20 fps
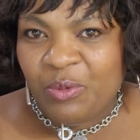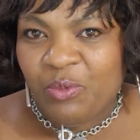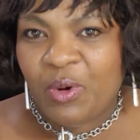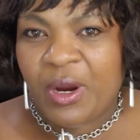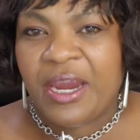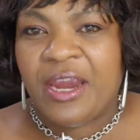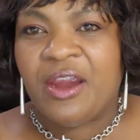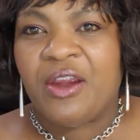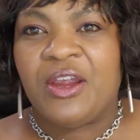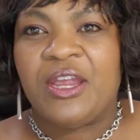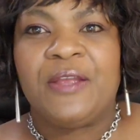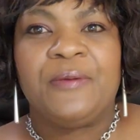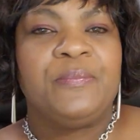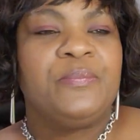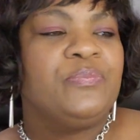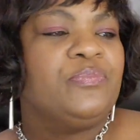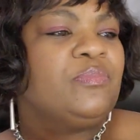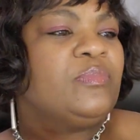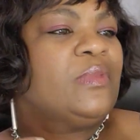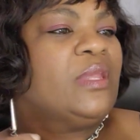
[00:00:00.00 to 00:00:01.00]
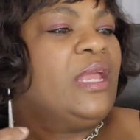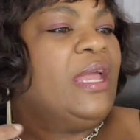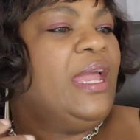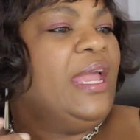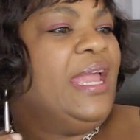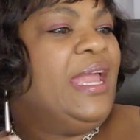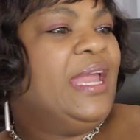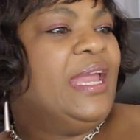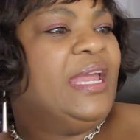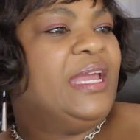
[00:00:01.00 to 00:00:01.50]
wearing.
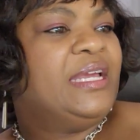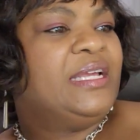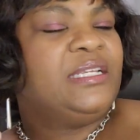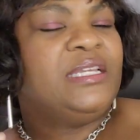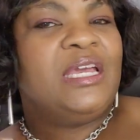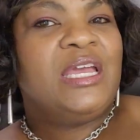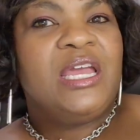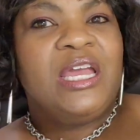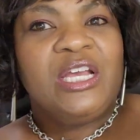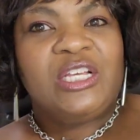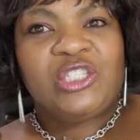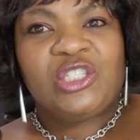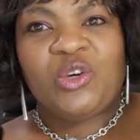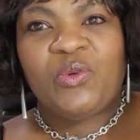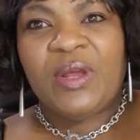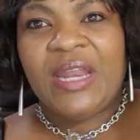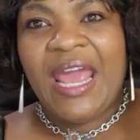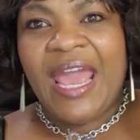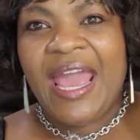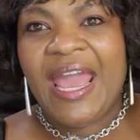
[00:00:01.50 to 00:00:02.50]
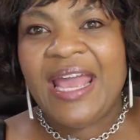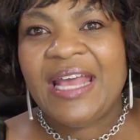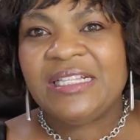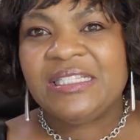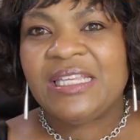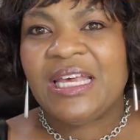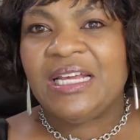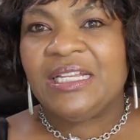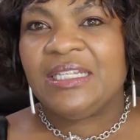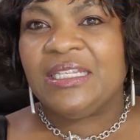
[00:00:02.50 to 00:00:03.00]
And so it has
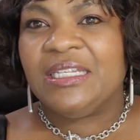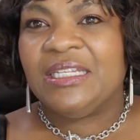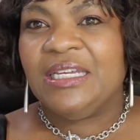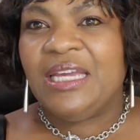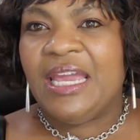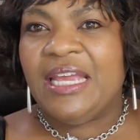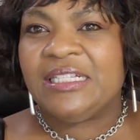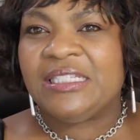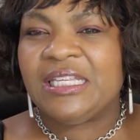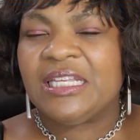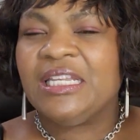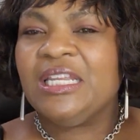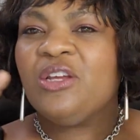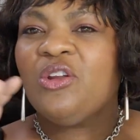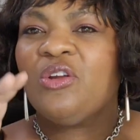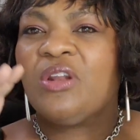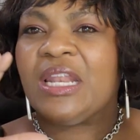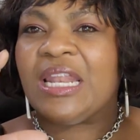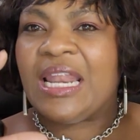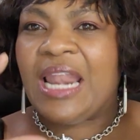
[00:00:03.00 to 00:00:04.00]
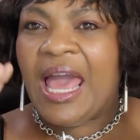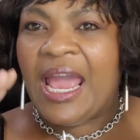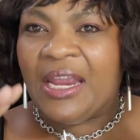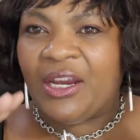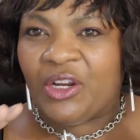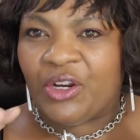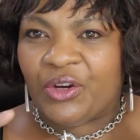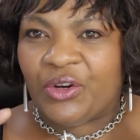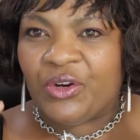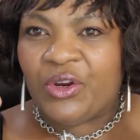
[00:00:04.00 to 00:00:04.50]
a, it's a little
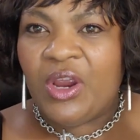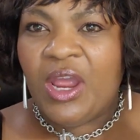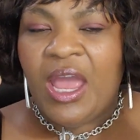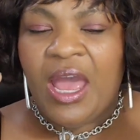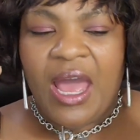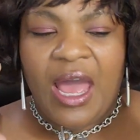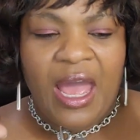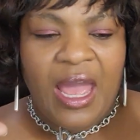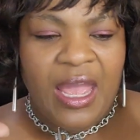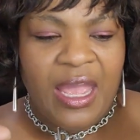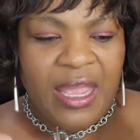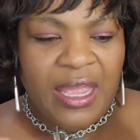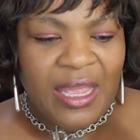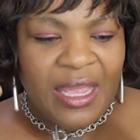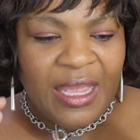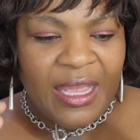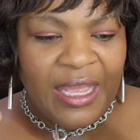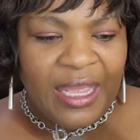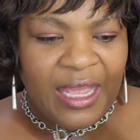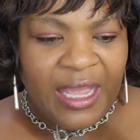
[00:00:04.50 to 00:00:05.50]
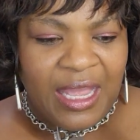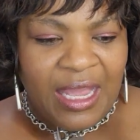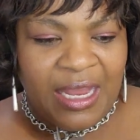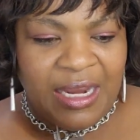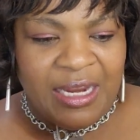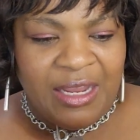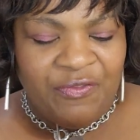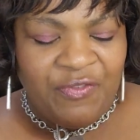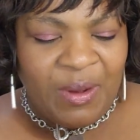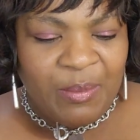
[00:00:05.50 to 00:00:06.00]
lighter.
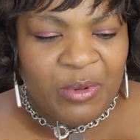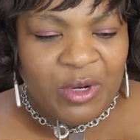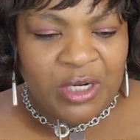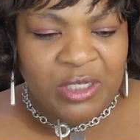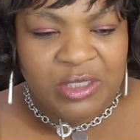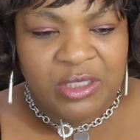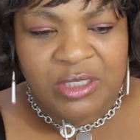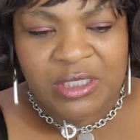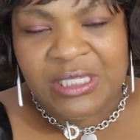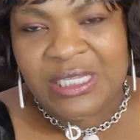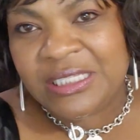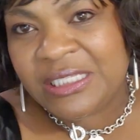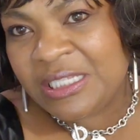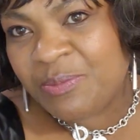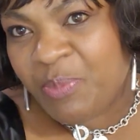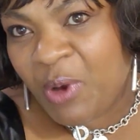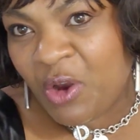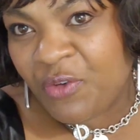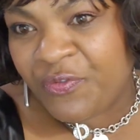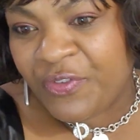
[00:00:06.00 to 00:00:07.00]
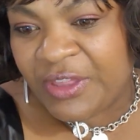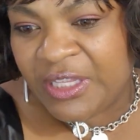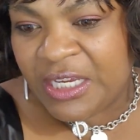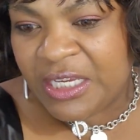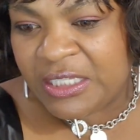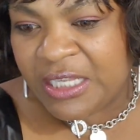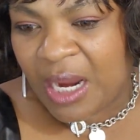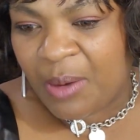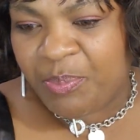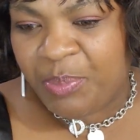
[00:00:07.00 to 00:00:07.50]
And if I'm going to, since both of
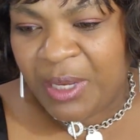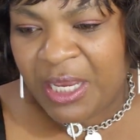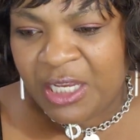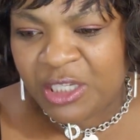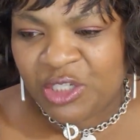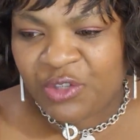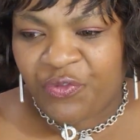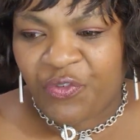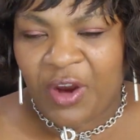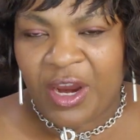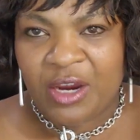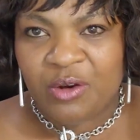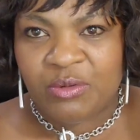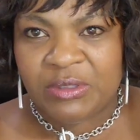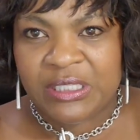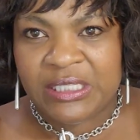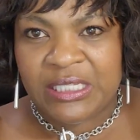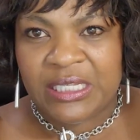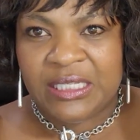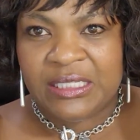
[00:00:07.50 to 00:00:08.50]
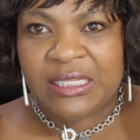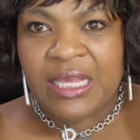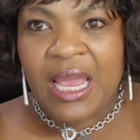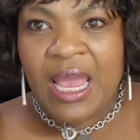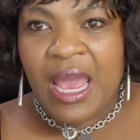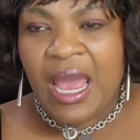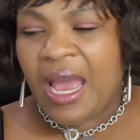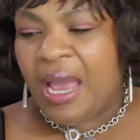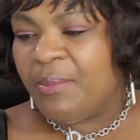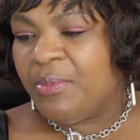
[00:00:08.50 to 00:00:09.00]
these are peach fragrances,
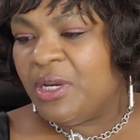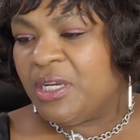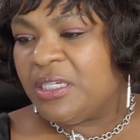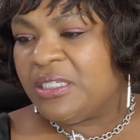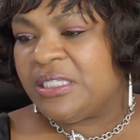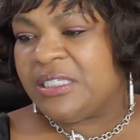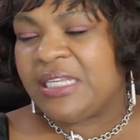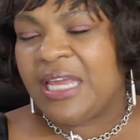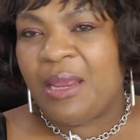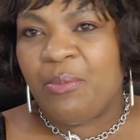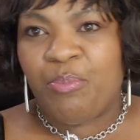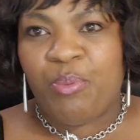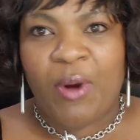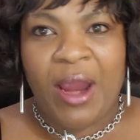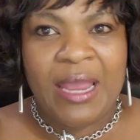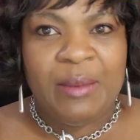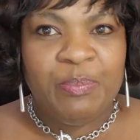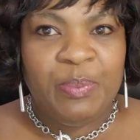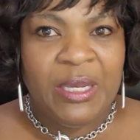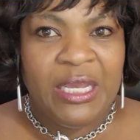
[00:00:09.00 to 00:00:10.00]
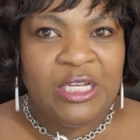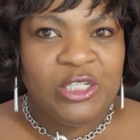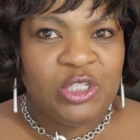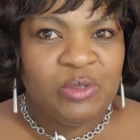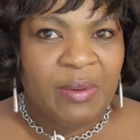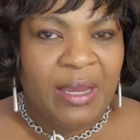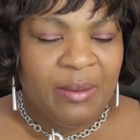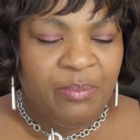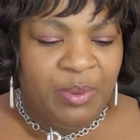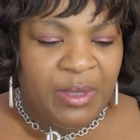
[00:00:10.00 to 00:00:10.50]
I'm going to say Bright Peach
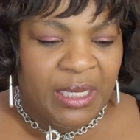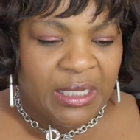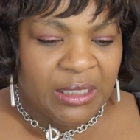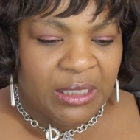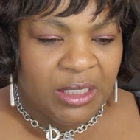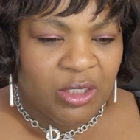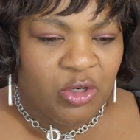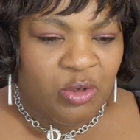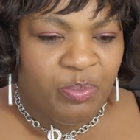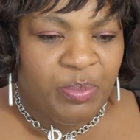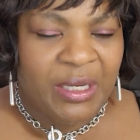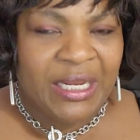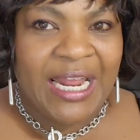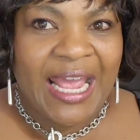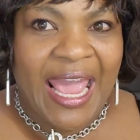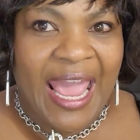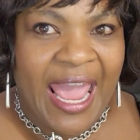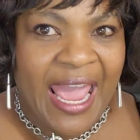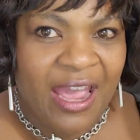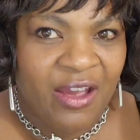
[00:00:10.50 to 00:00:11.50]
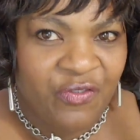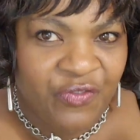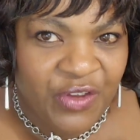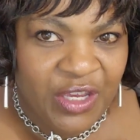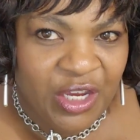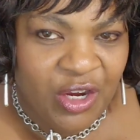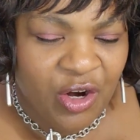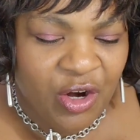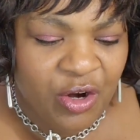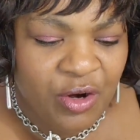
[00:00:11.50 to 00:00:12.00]
may be a little bit
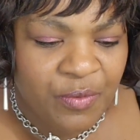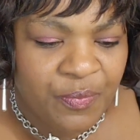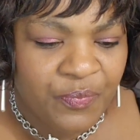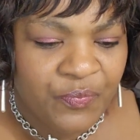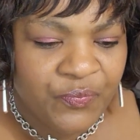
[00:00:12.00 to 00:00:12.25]
heavier